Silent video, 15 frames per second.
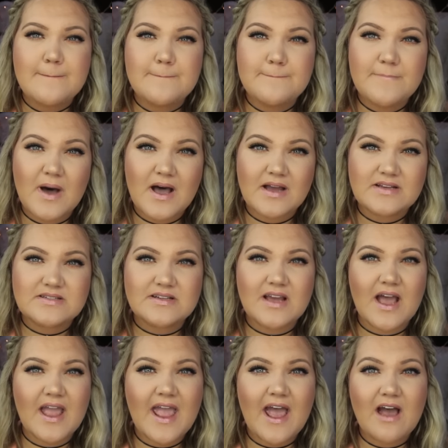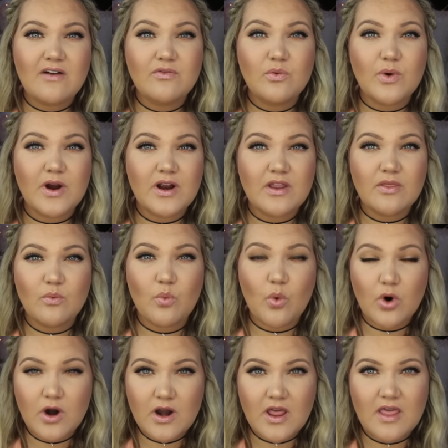but I have worn,
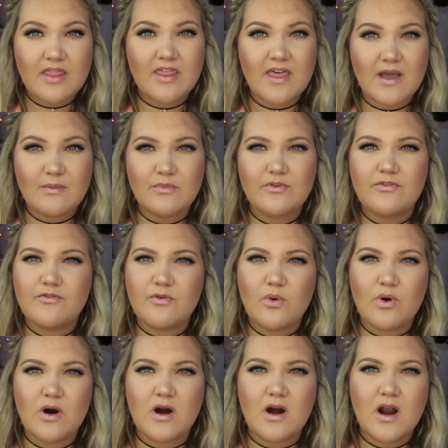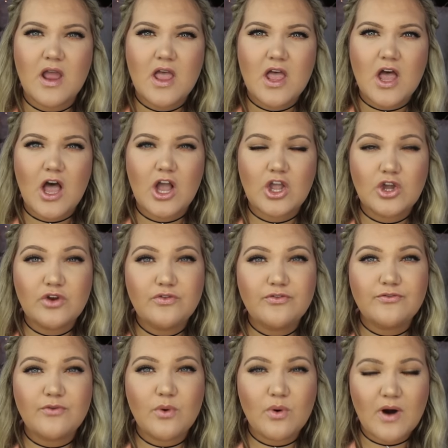worn them for a good
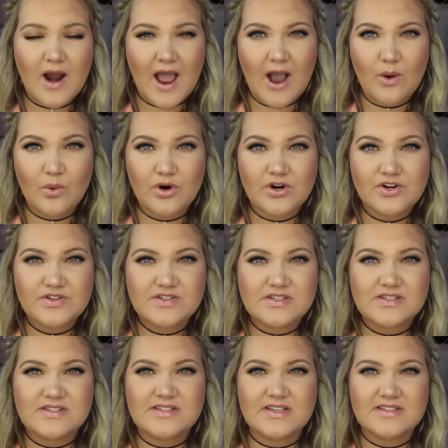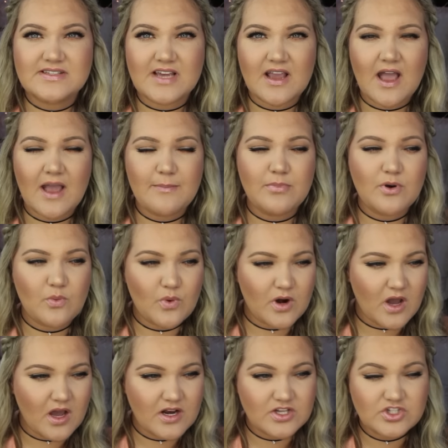four hours since I, I put one
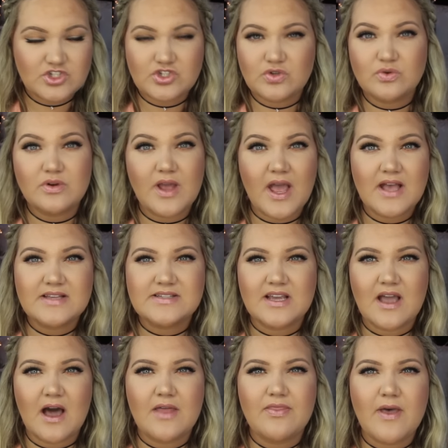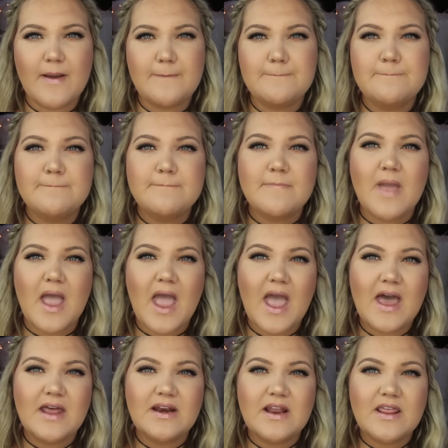on as soon as I got them,
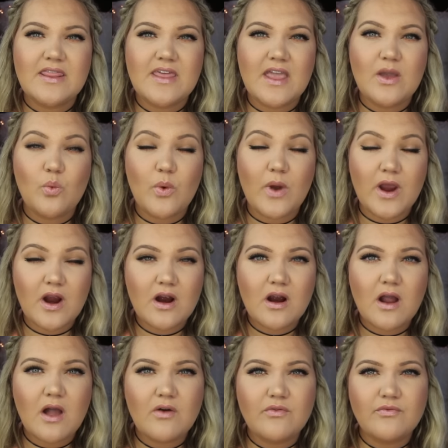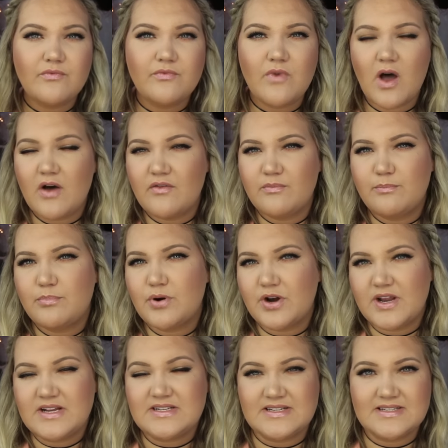and they wear a a
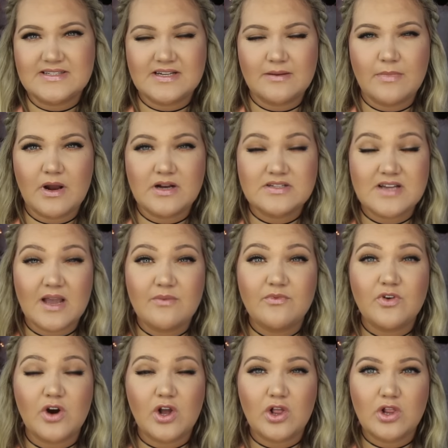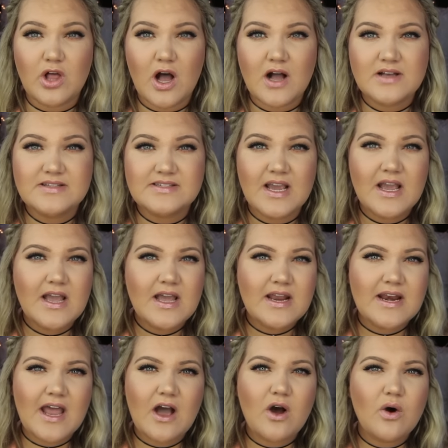pretty decent amount of time for a gloss.
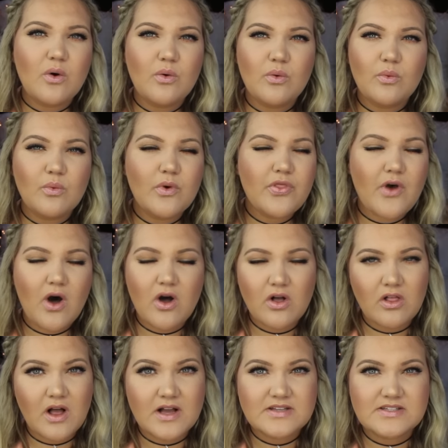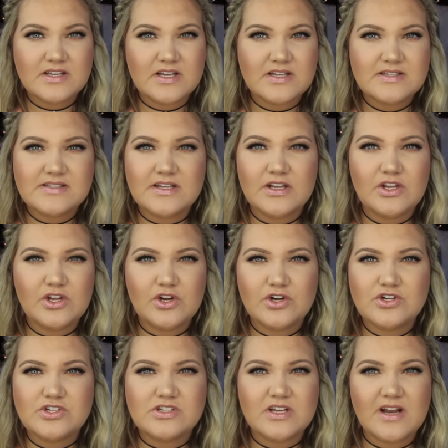Now with all glosses,
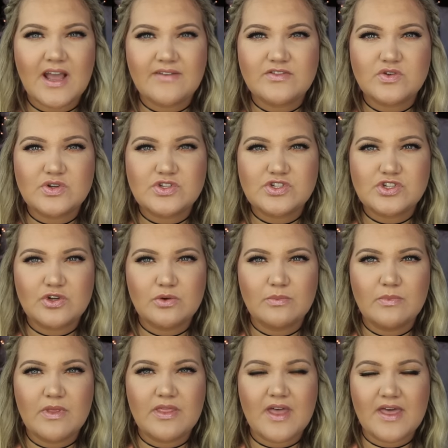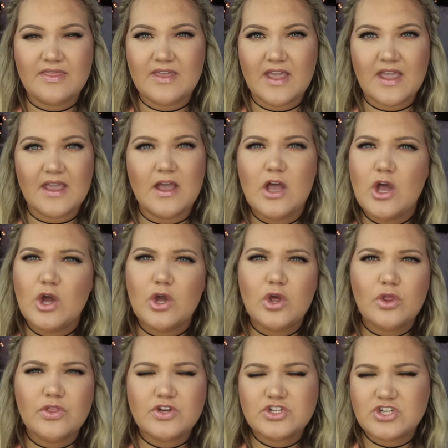you're just gonna have to assume that they
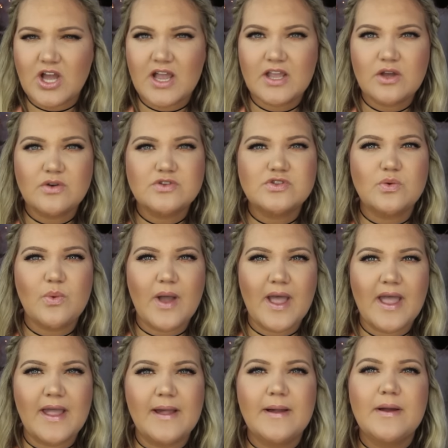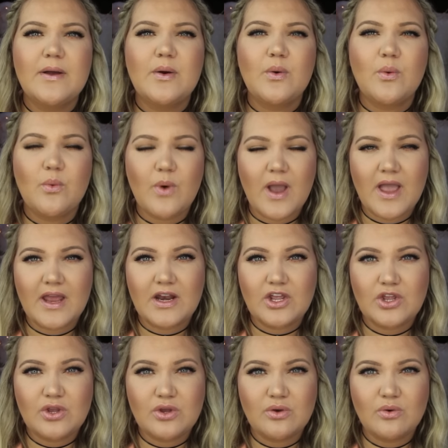the shine goes away when
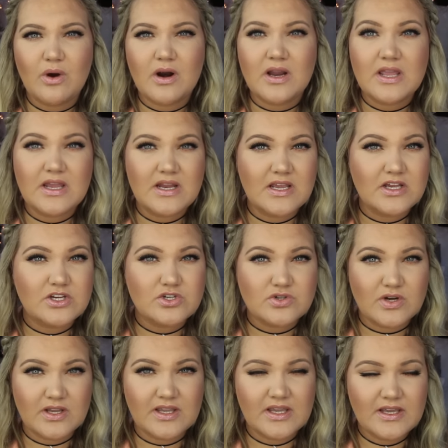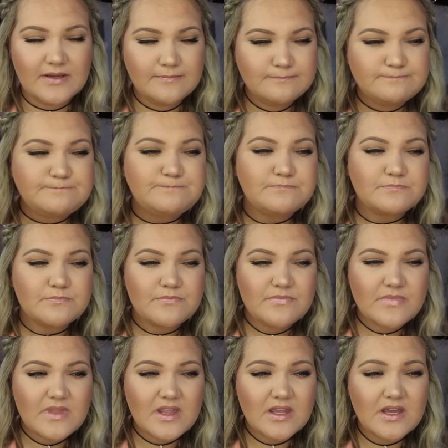you are eating and drinking,
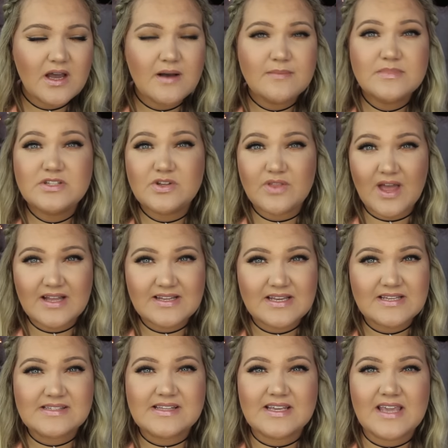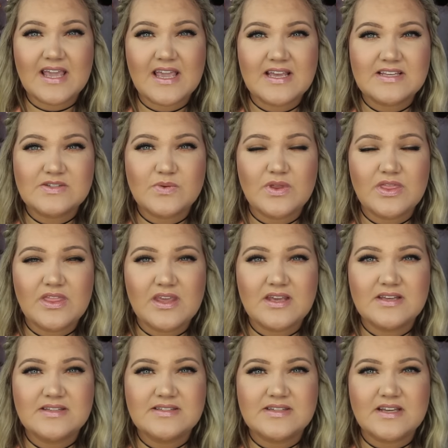um, so that is the case with
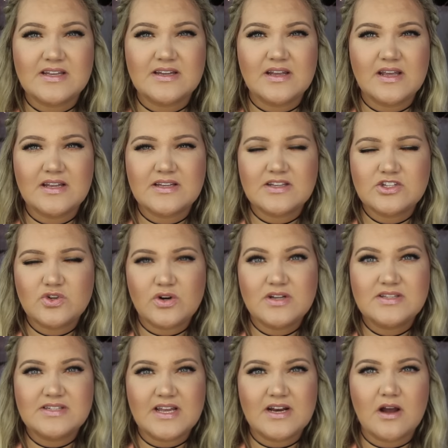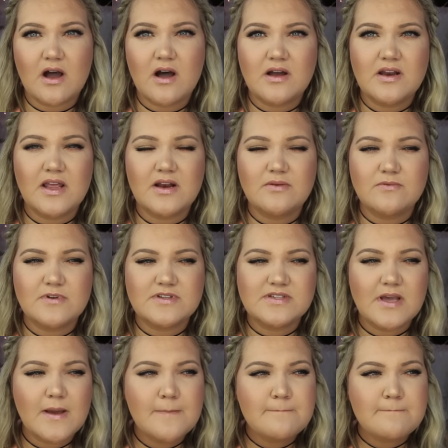these. It, it sort of stayed on and was